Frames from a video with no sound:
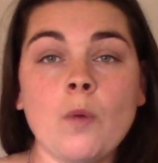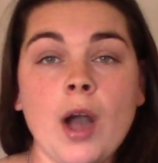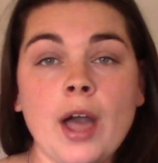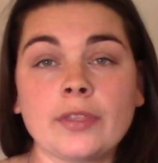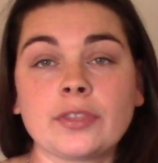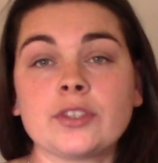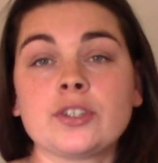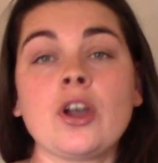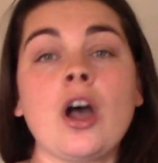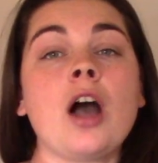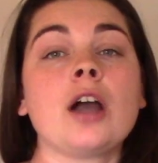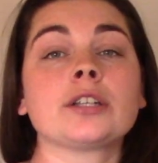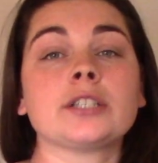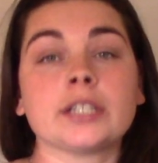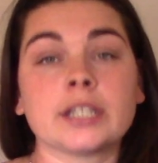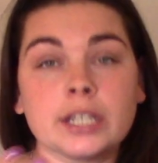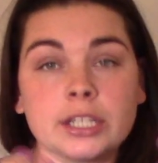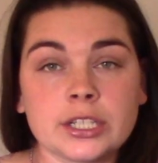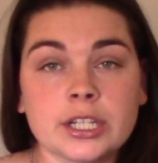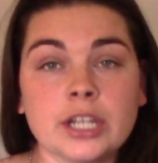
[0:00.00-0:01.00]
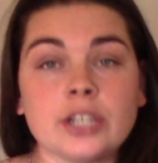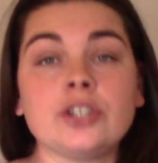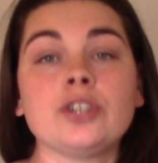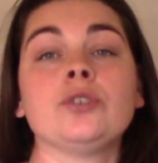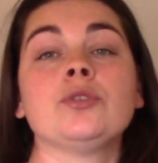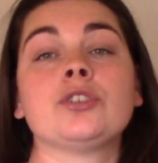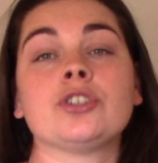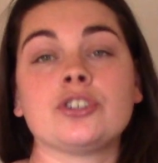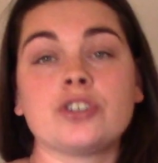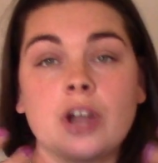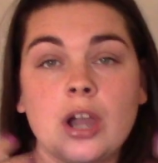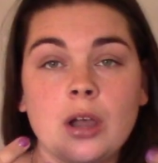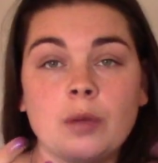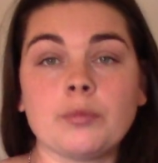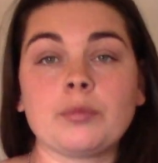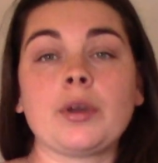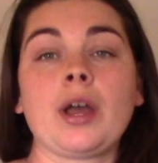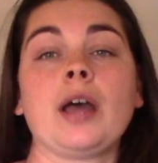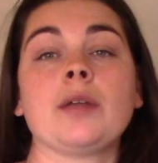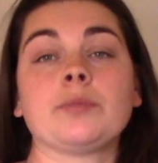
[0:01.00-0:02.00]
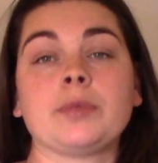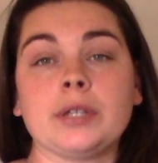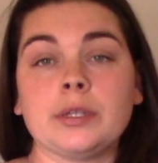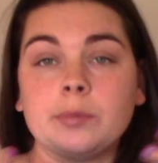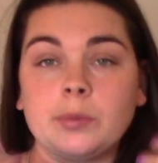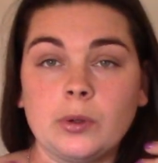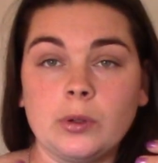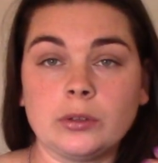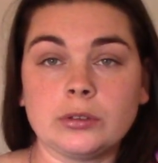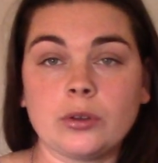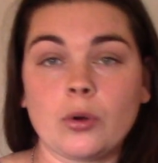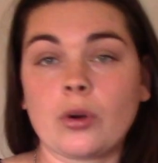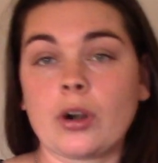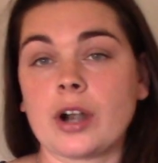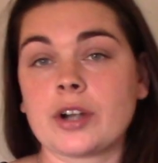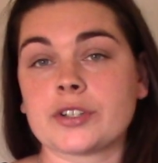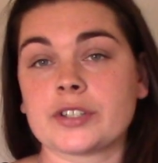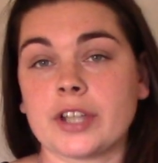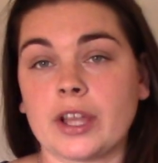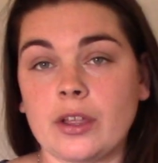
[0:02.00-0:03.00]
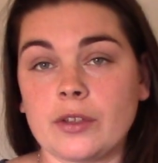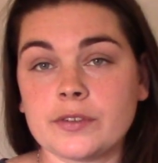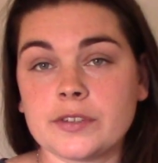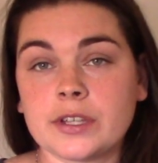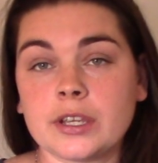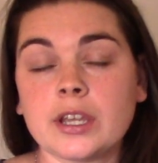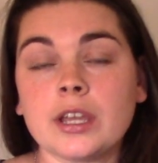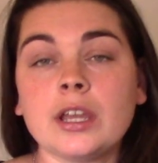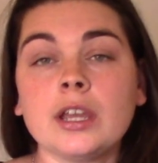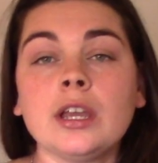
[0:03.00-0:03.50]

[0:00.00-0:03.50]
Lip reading: want the dog to continue to jump on people or ourselves.